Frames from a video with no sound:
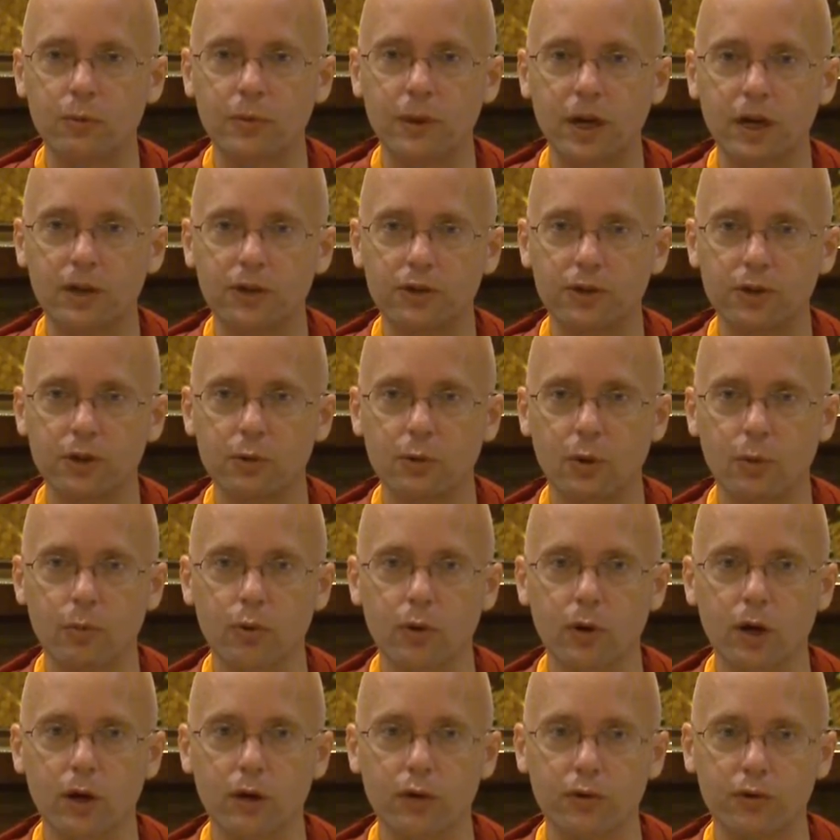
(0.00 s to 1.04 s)
We imagine that we're
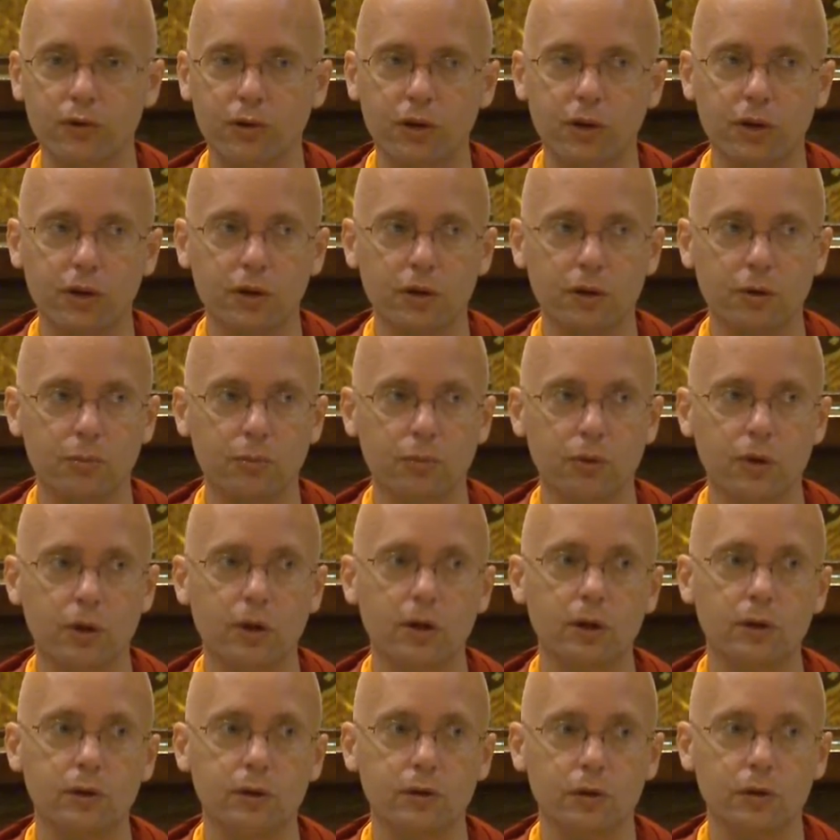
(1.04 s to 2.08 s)
prostrating and
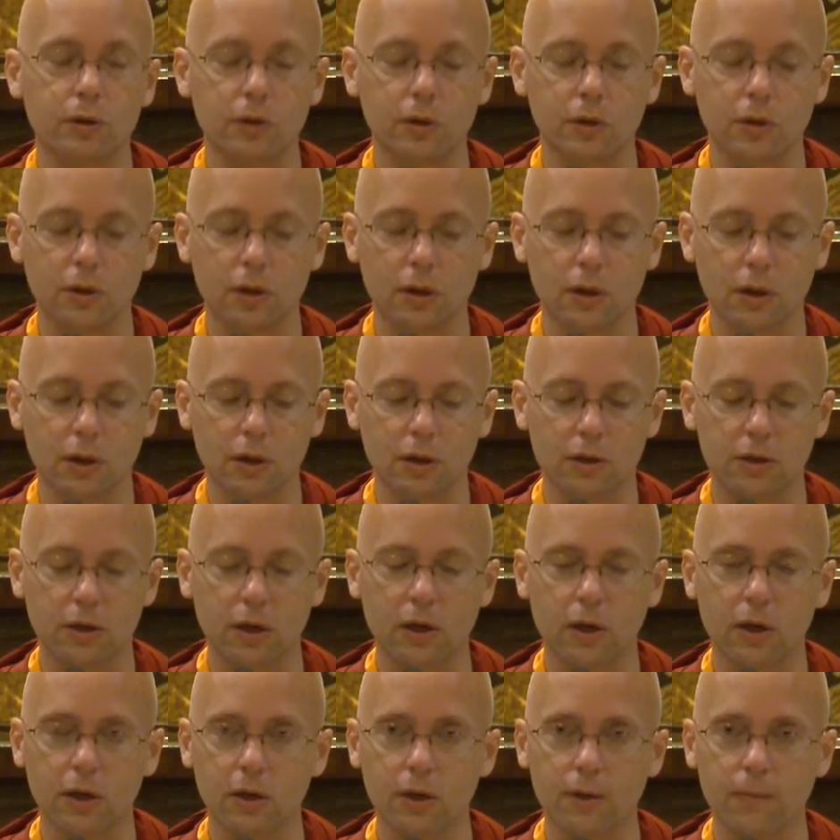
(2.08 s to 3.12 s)
praising
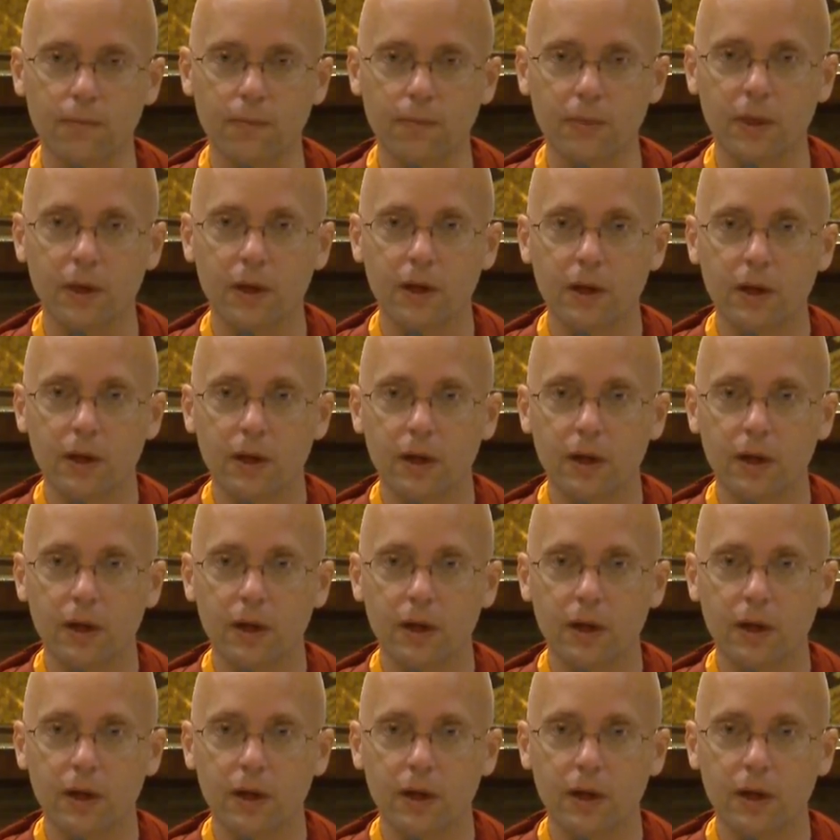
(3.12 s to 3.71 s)
Tara.